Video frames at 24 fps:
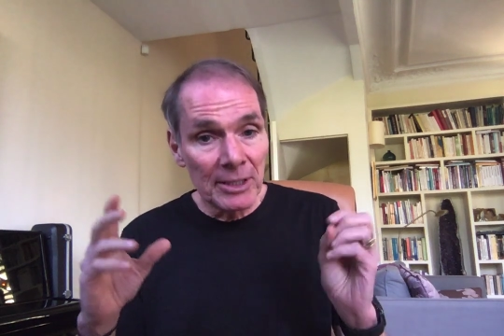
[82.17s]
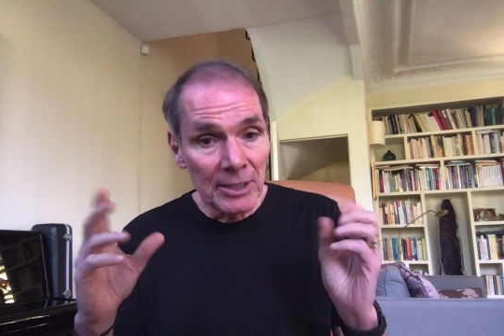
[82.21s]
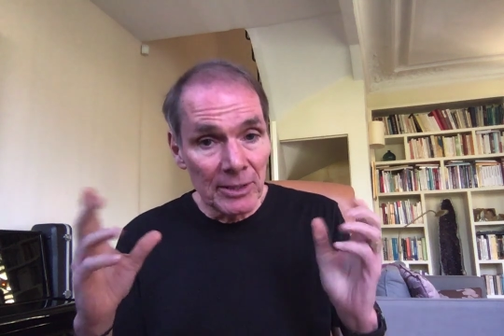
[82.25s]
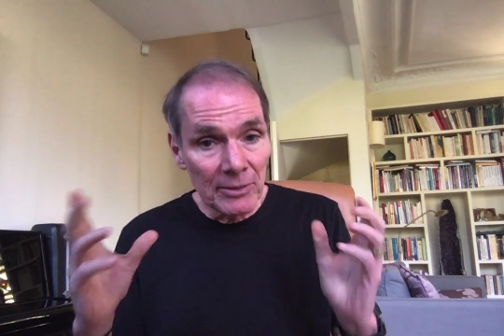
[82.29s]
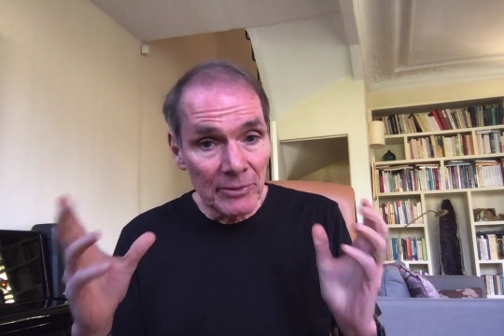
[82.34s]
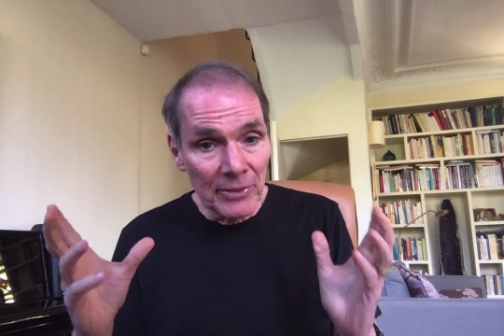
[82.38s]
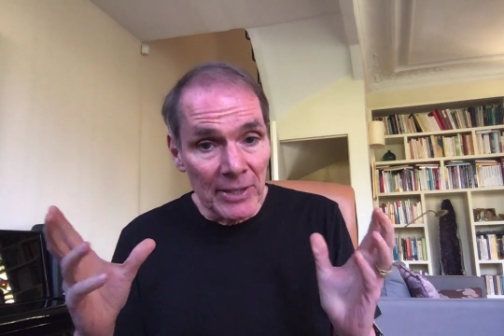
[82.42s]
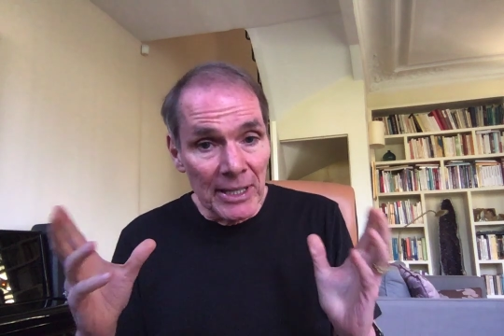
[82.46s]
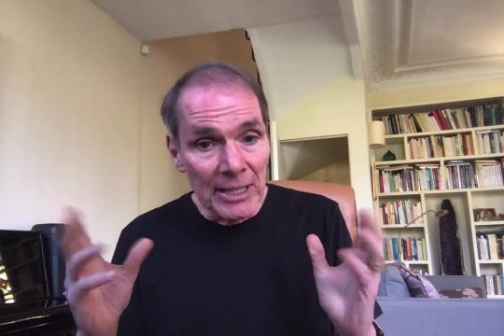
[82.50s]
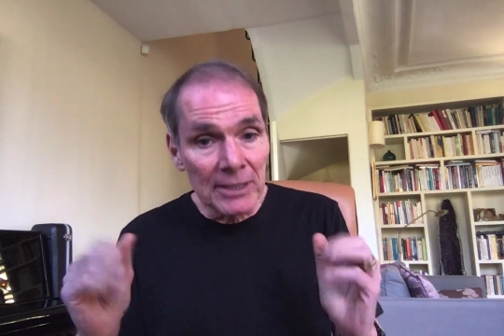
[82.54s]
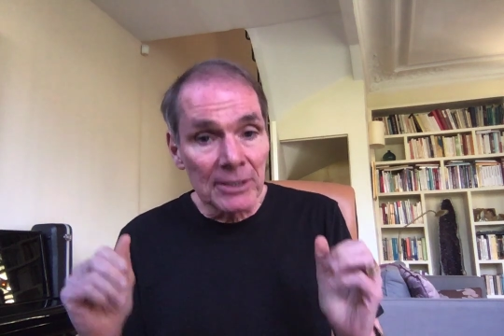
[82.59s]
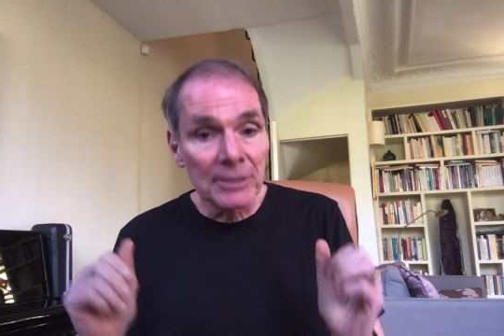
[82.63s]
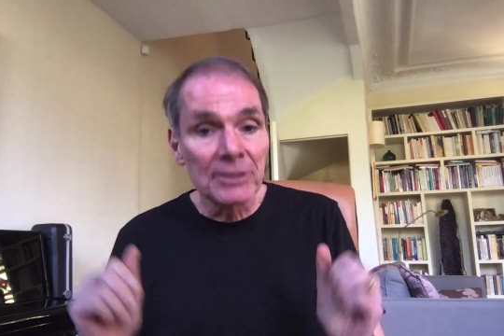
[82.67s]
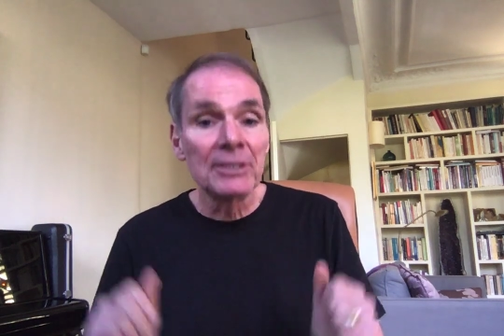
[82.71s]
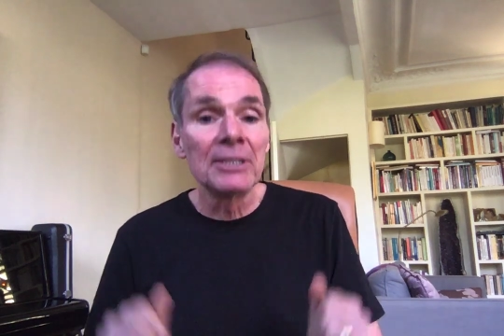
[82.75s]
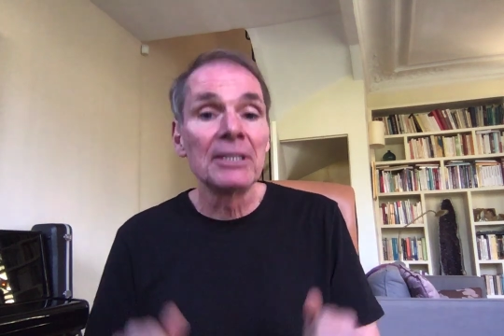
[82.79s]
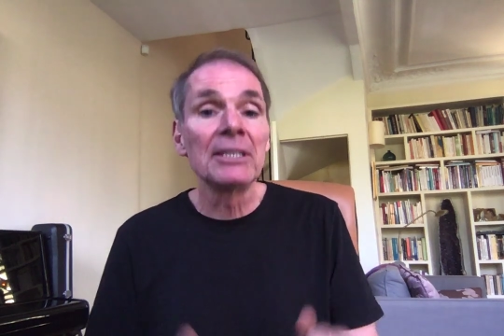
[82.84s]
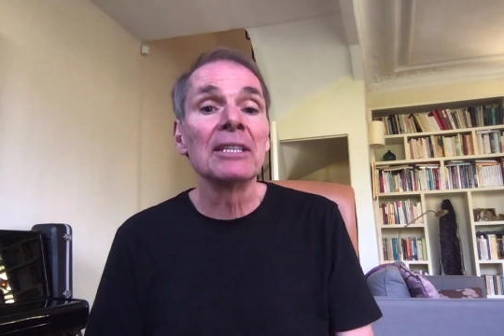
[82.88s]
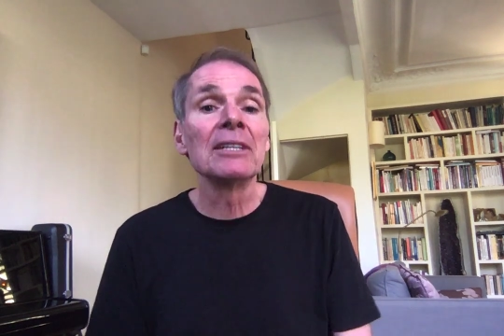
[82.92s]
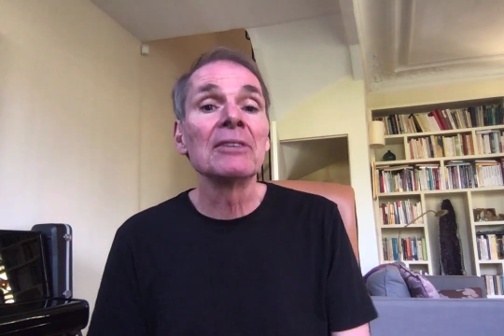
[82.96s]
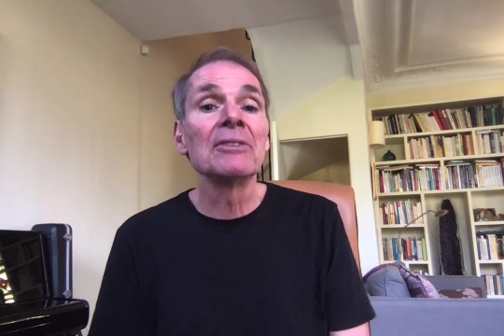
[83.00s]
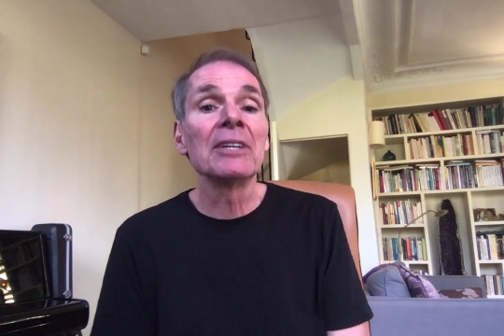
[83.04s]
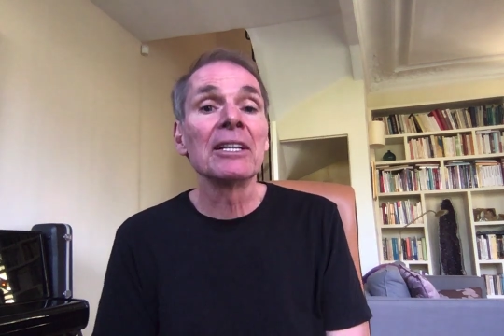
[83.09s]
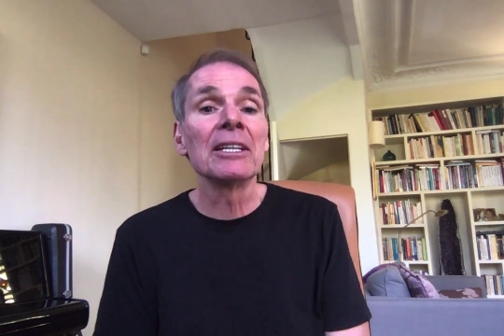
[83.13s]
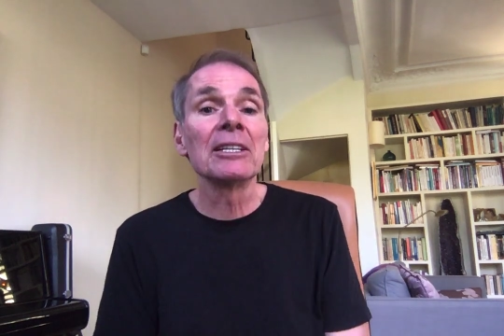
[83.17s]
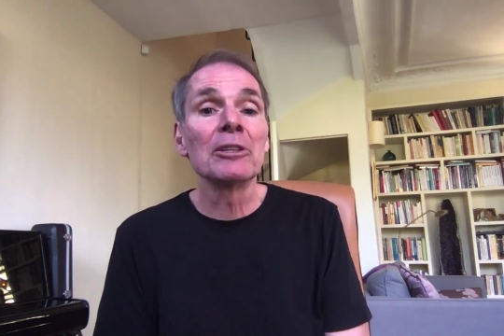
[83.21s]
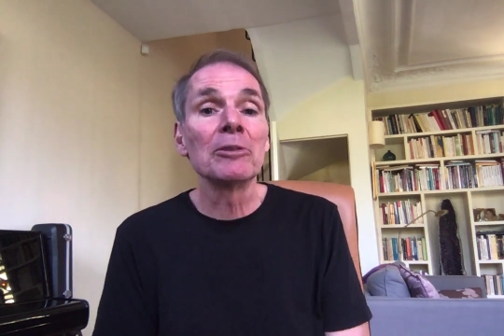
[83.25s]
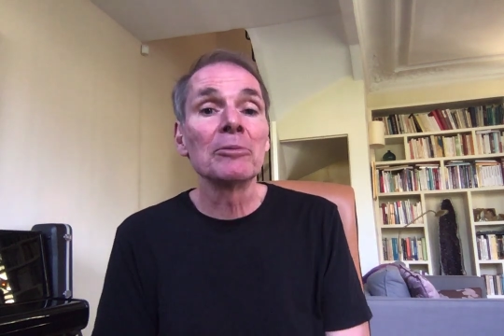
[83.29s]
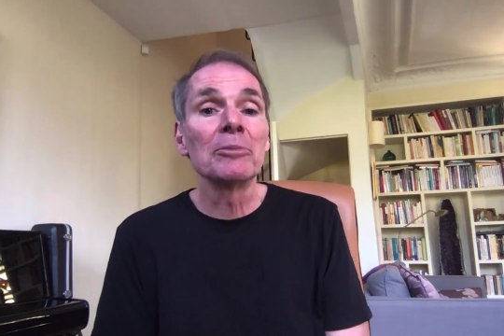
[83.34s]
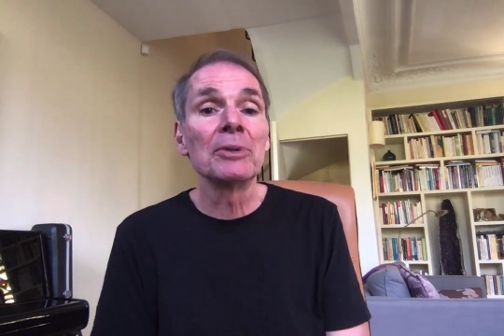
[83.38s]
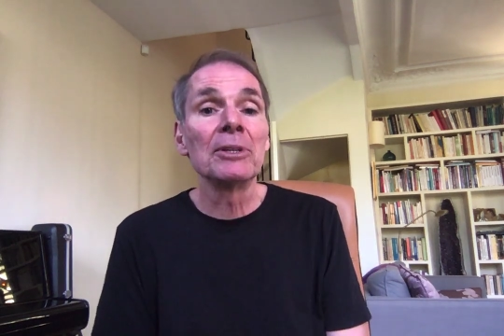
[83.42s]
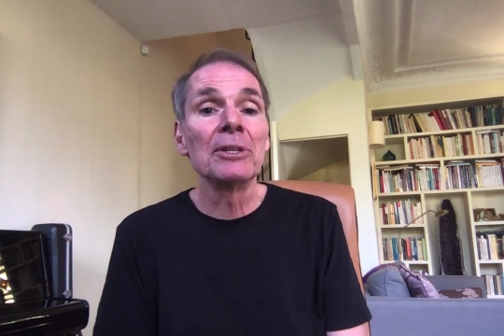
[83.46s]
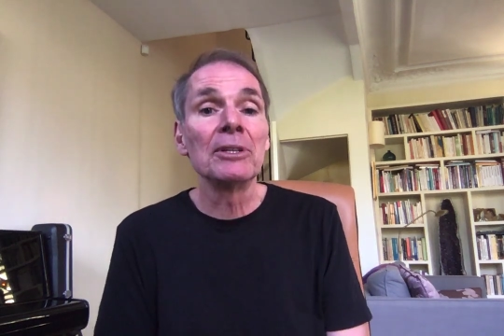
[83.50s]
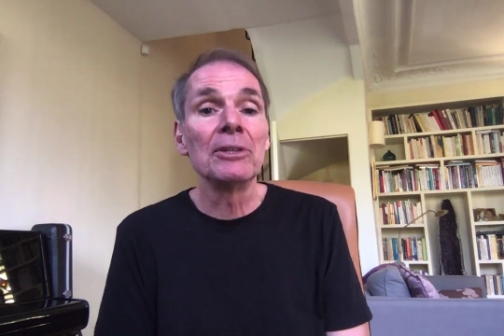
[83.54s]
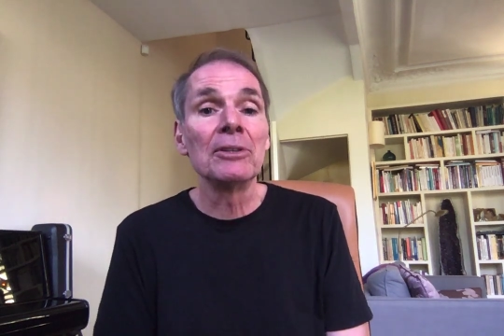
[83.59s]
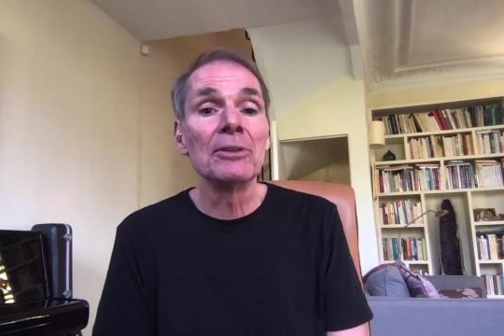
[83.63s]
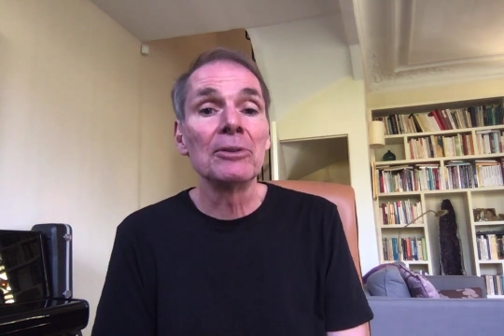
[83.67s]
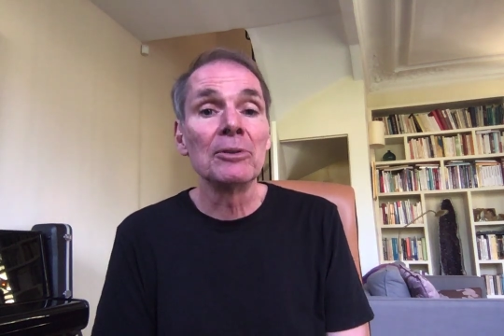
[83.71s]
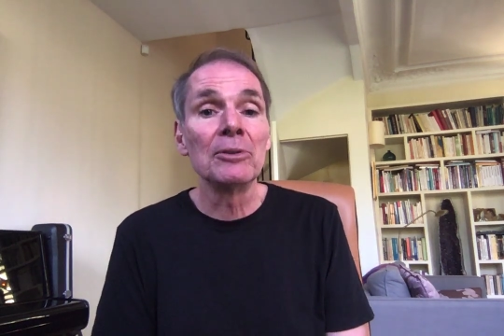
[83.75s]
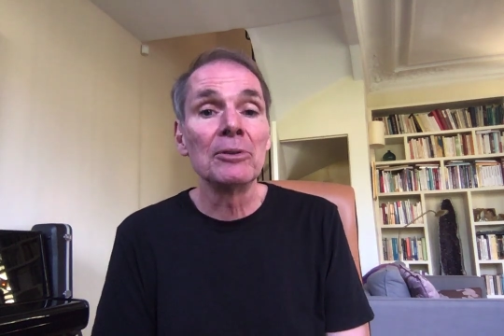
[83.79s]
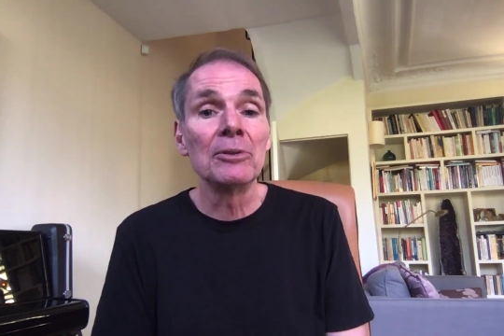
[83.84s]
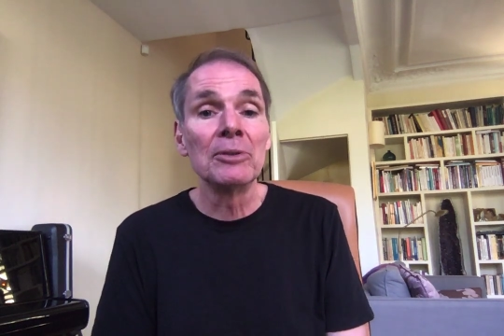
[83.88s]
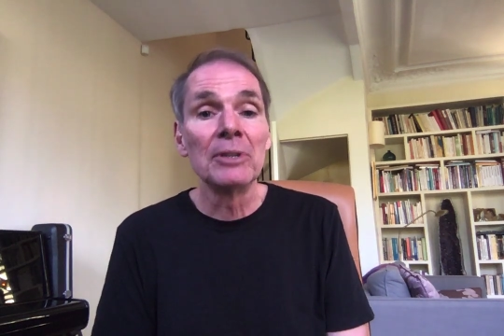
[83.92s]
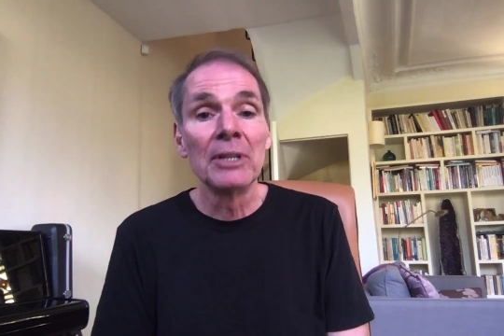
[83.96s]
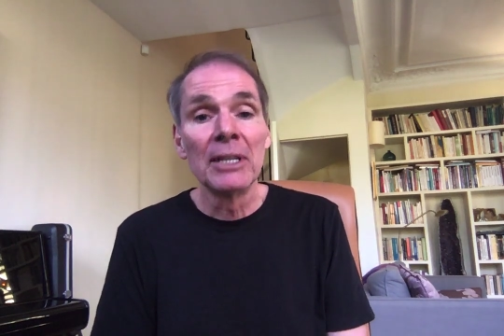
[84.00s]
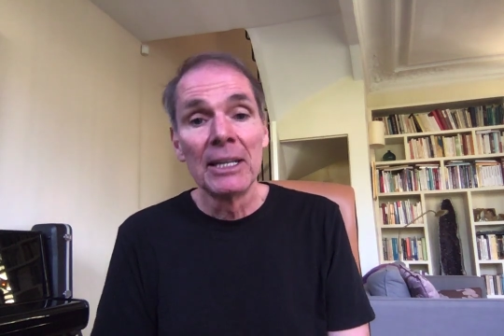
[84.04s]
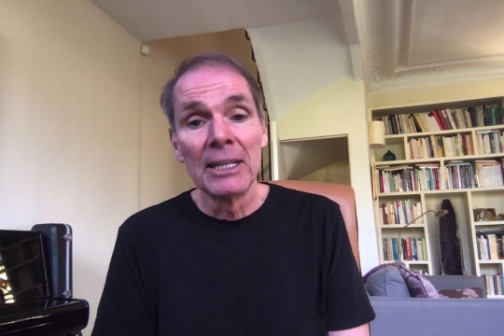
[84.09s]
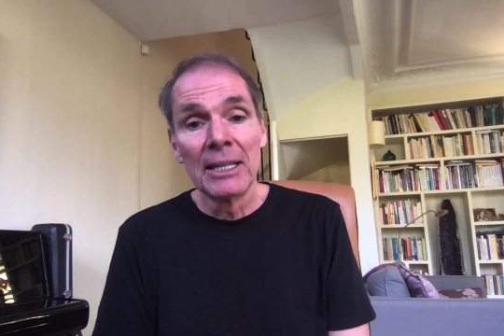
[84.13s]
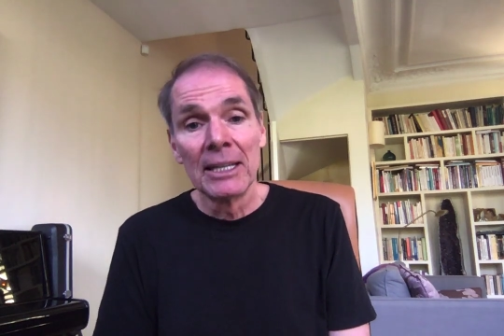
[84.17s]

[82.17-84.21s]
the faculty of NLPU